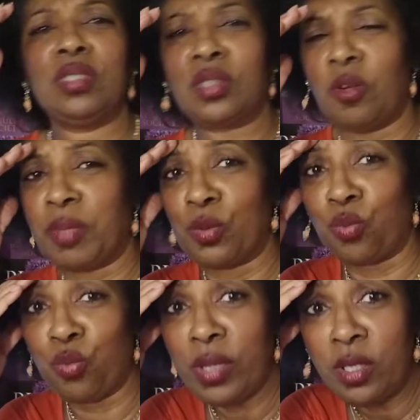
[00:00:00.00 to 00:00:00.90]
it's gonna be
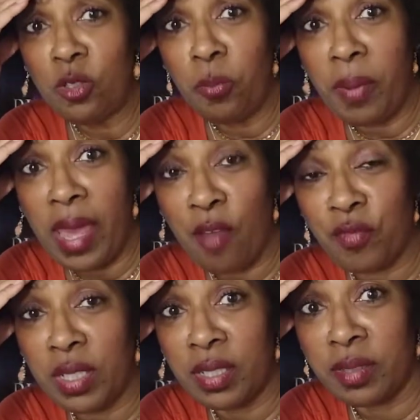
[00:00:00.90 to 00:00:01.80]
real bad
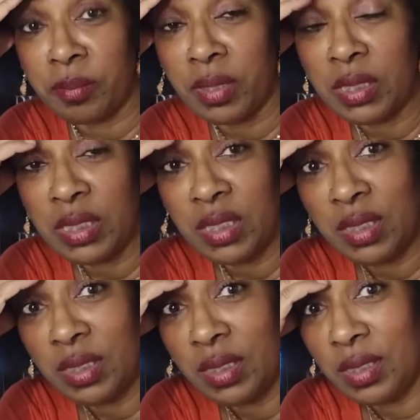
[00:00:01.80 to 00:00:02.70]
for them.
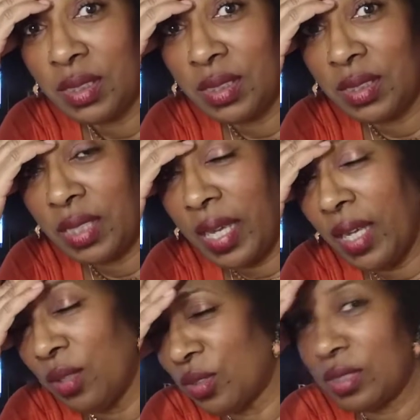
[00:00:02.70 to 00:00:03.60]

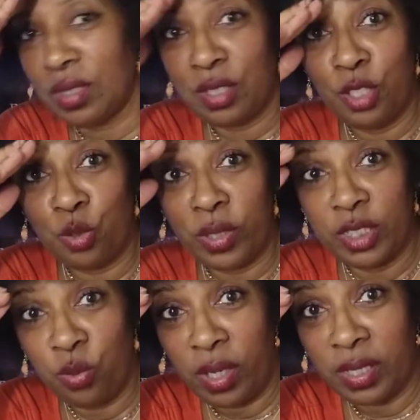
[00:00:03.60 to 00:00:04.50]
Year
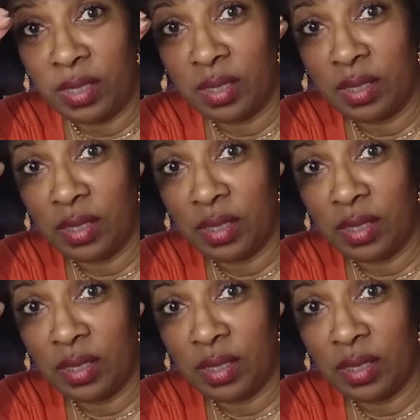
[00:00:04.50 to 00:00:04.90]
2020,